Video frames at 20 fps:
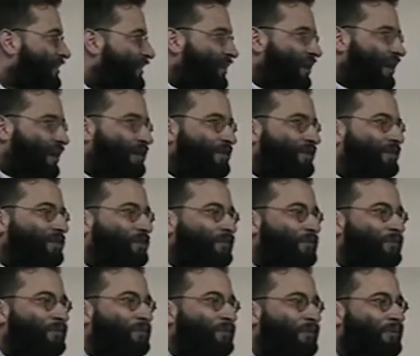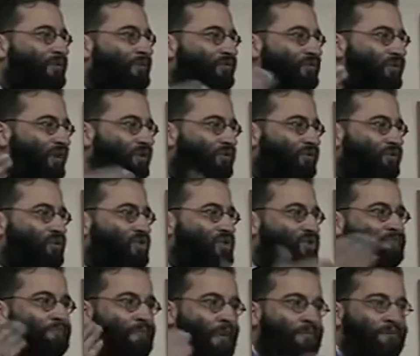and with the
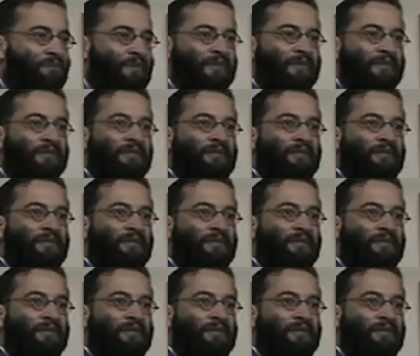doctors pumping